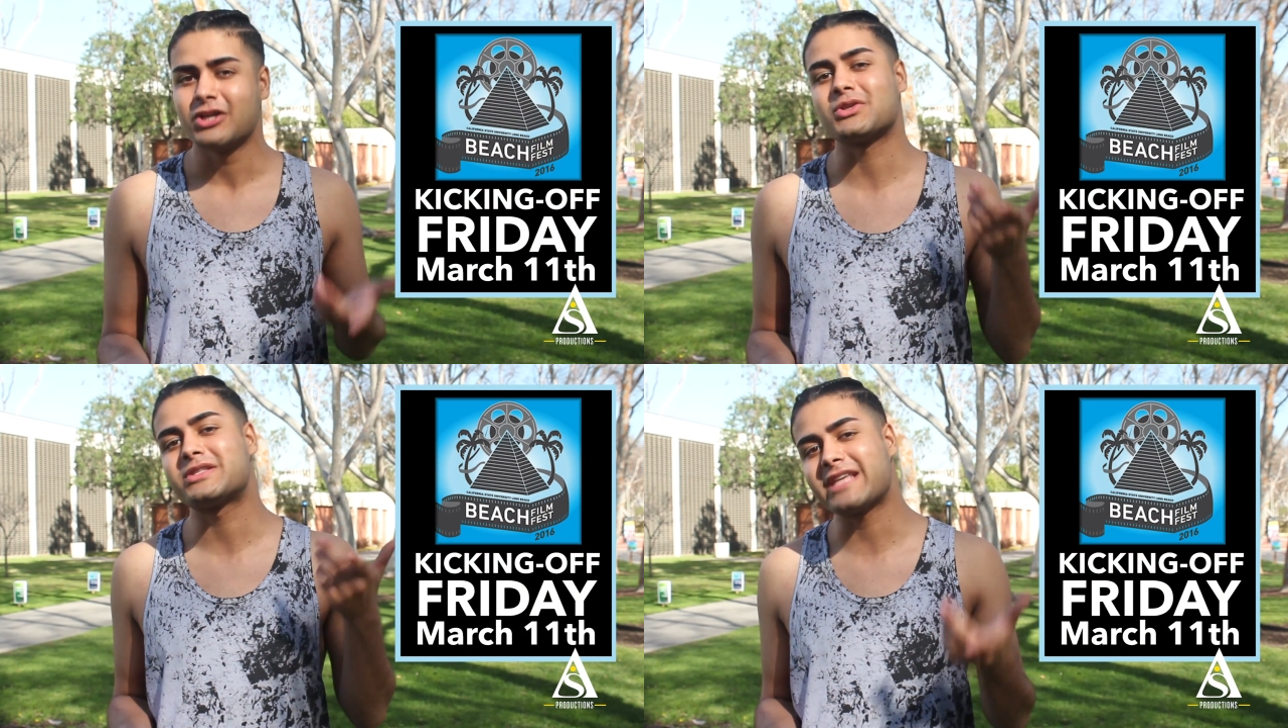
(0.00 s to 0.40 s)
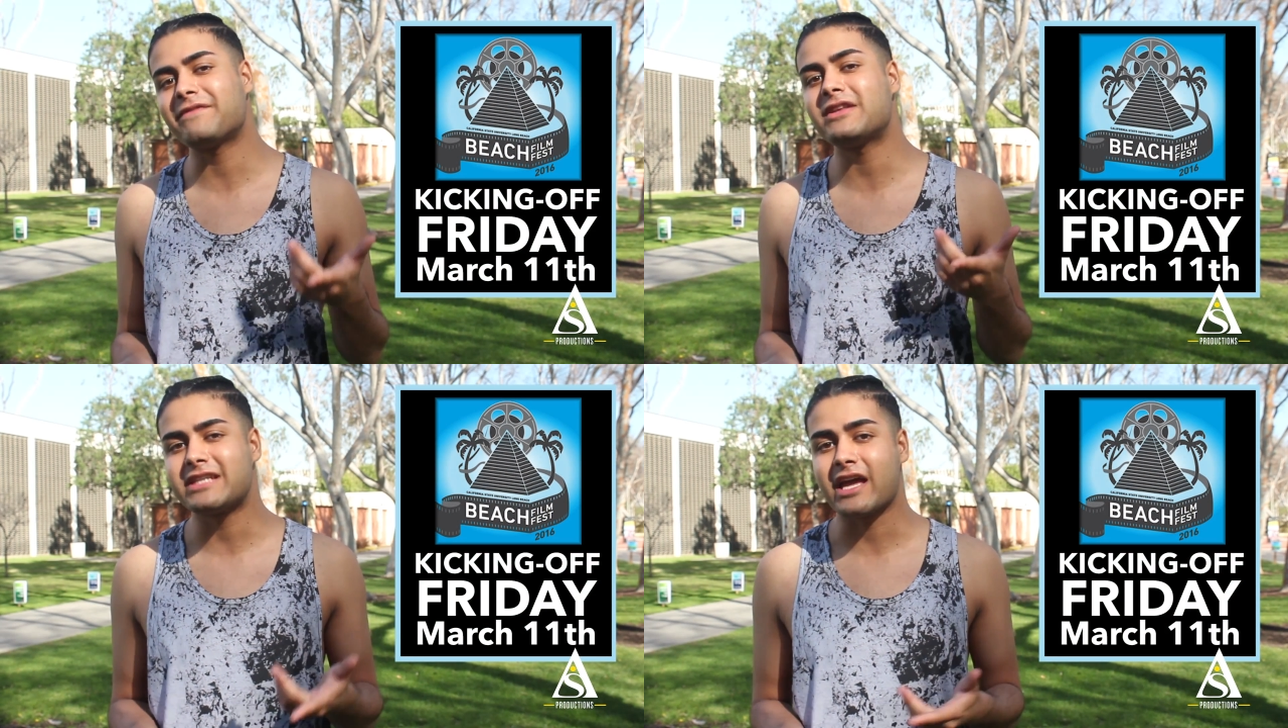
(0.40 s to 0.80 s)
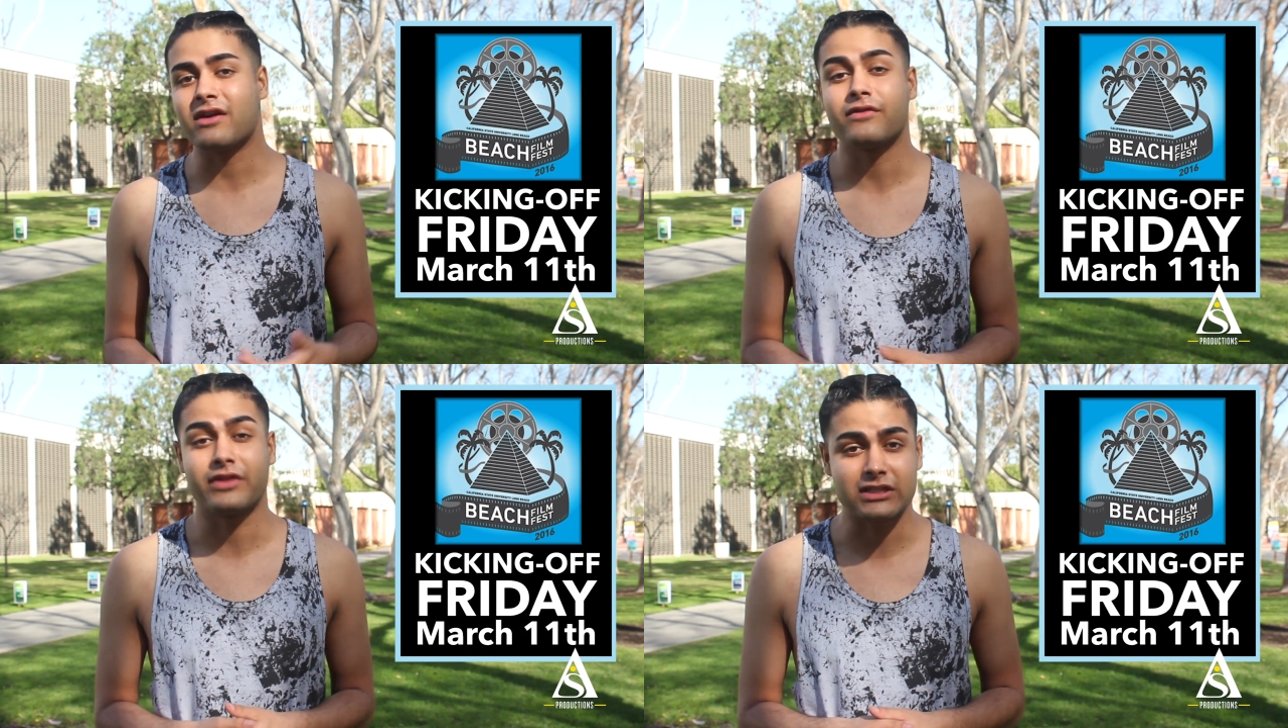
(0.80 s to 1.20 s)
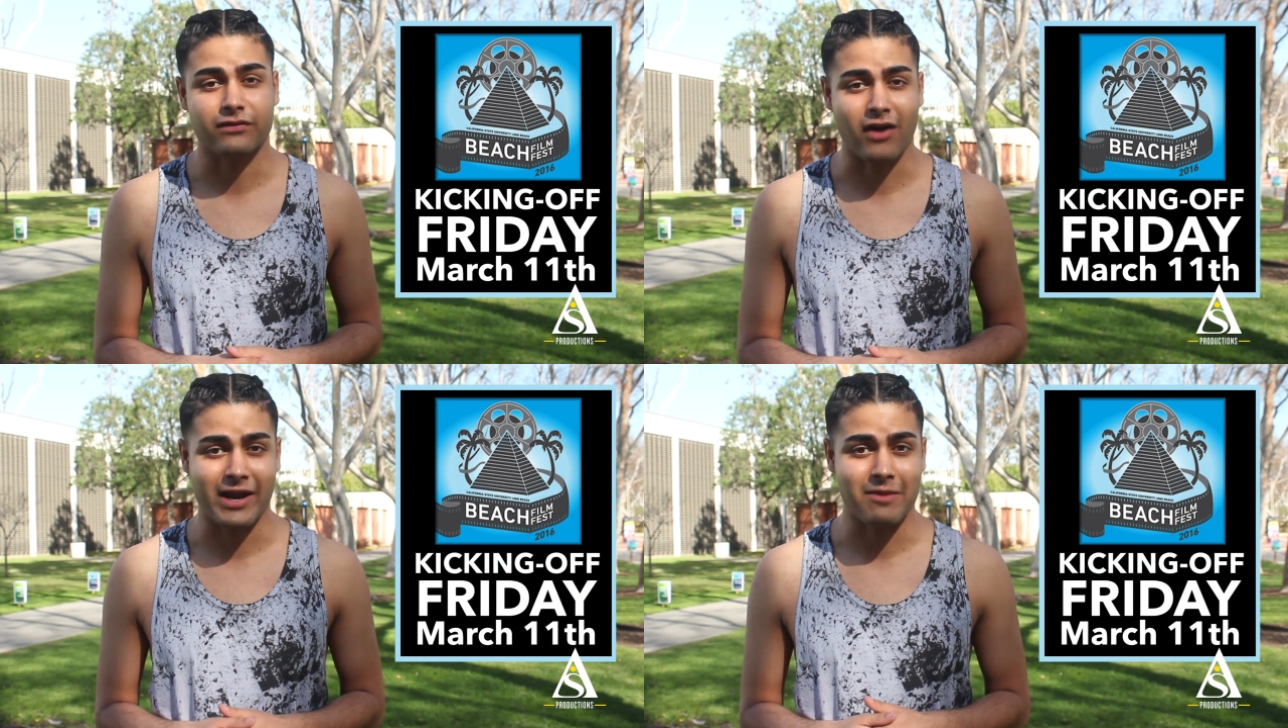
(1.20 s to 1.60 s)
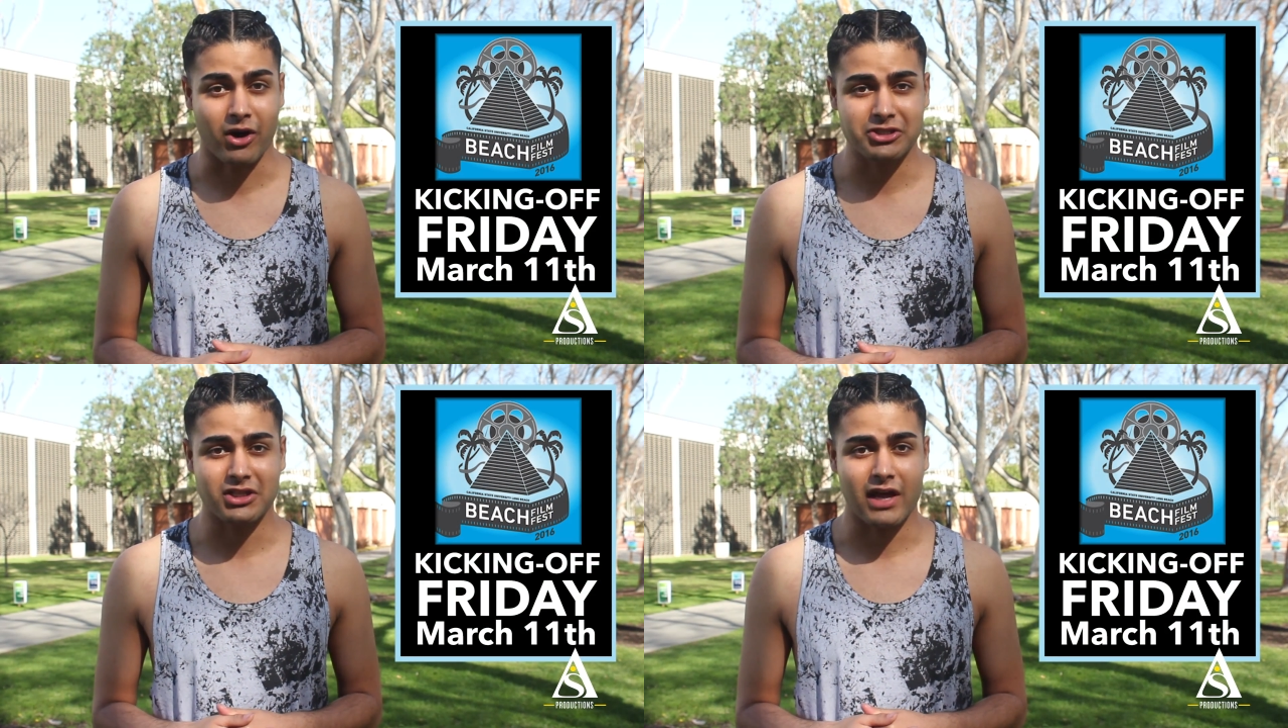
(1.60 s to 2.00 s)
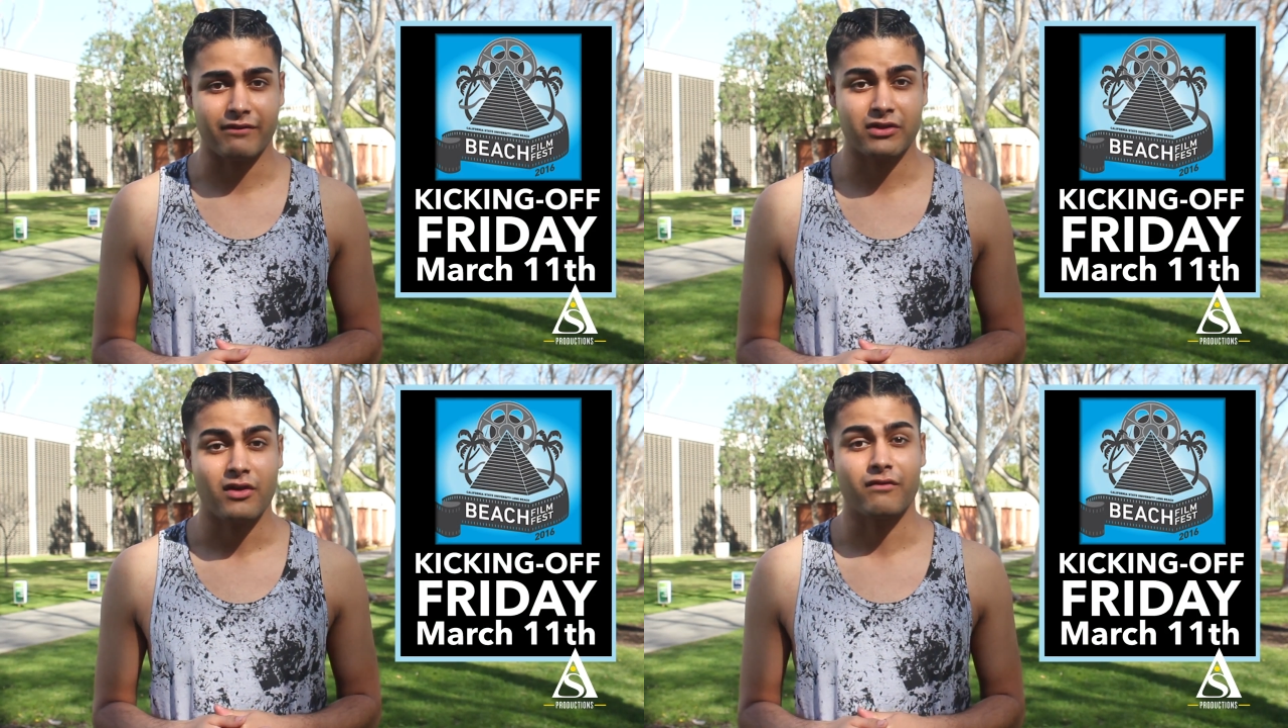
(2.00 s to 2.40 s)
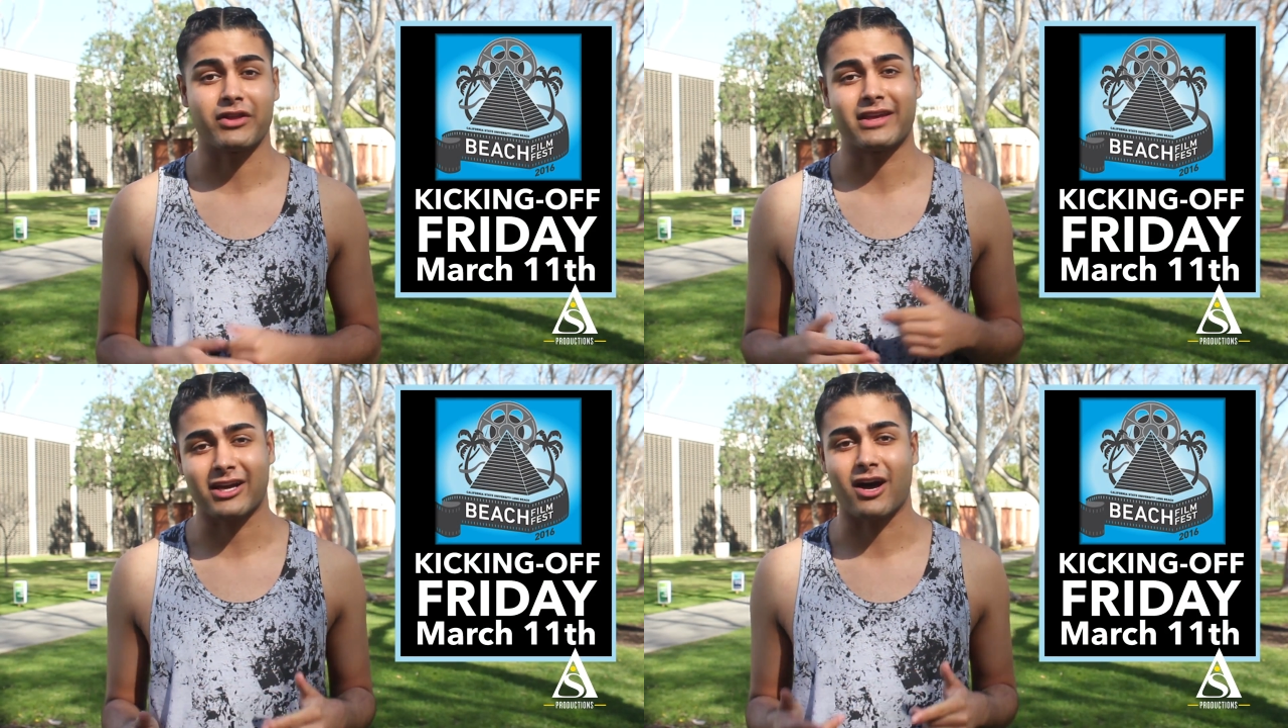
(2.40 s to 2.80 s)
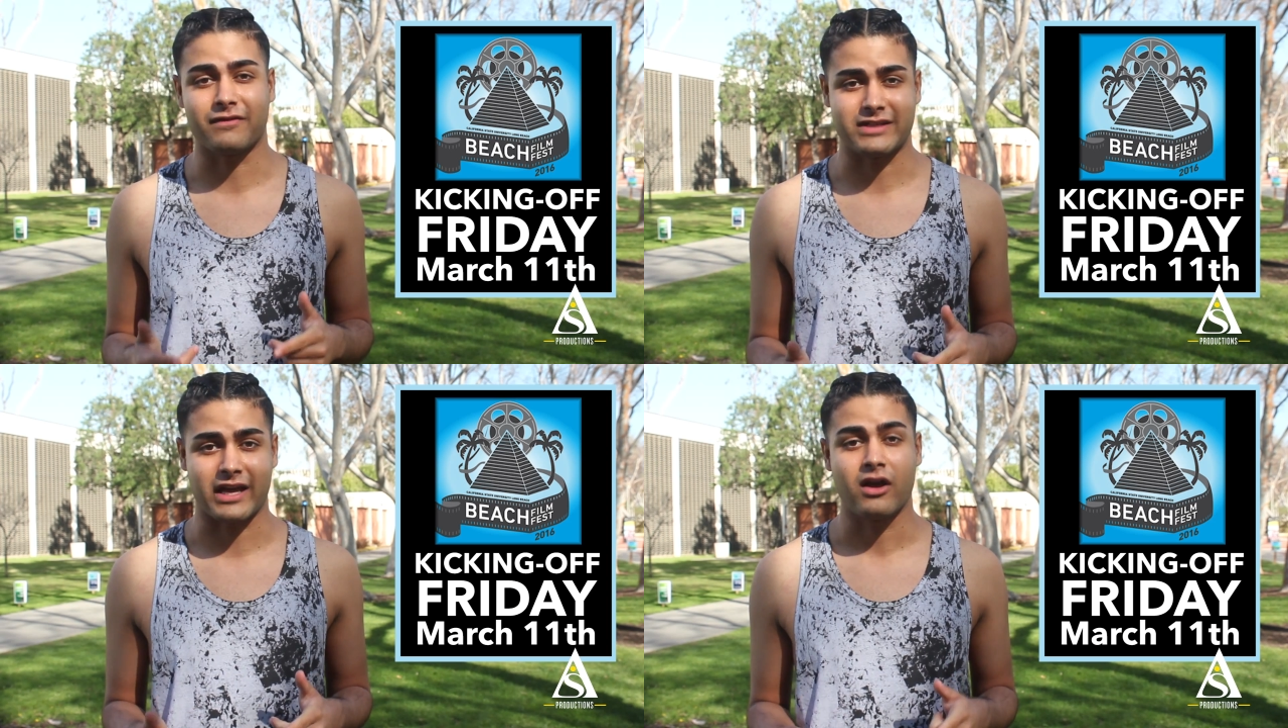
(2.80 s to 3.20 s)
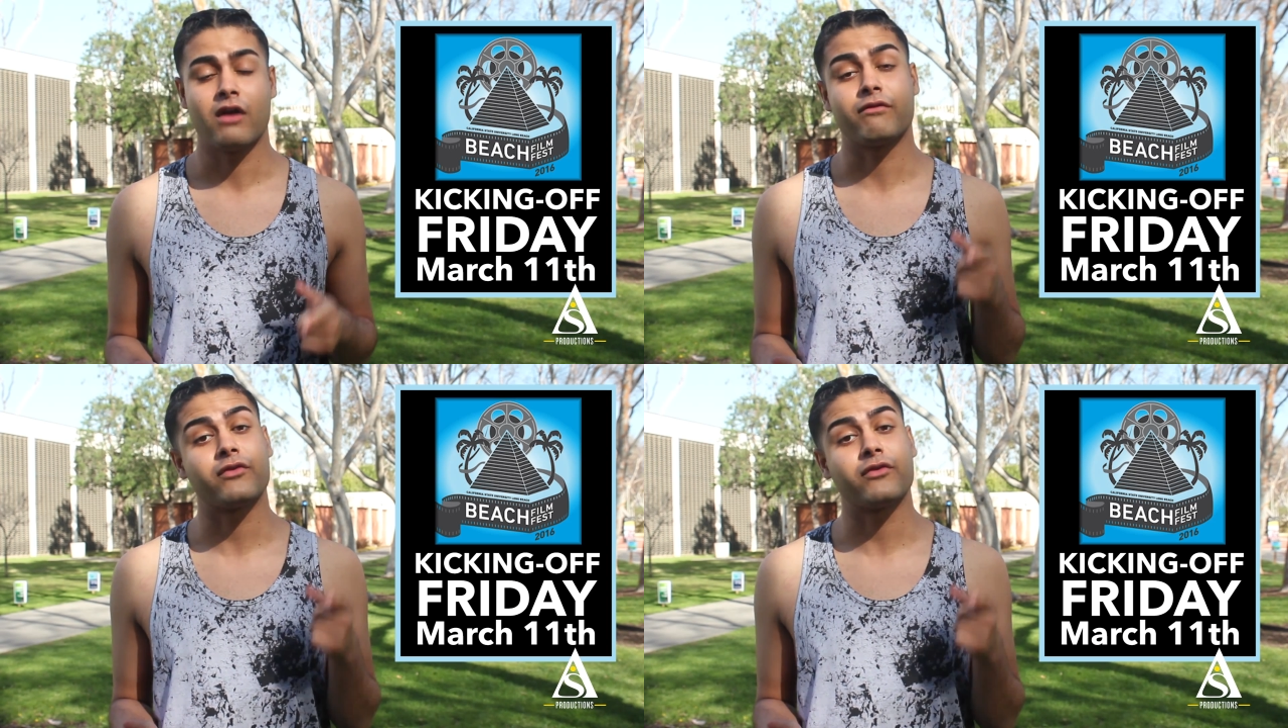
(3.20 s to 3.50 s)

So save the date this Friday, March 11th, for the kickoff date.